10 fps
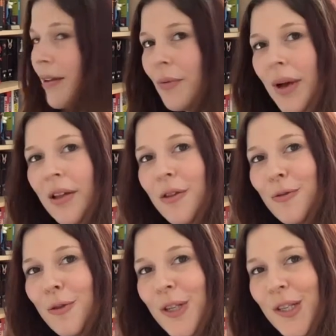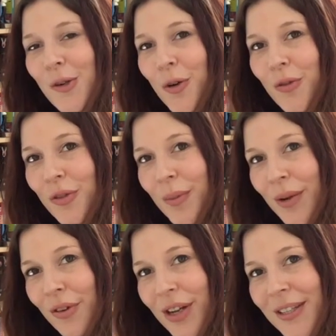Well, those days are over, my
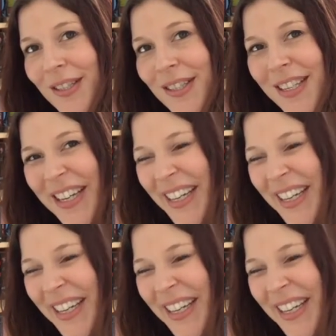friends.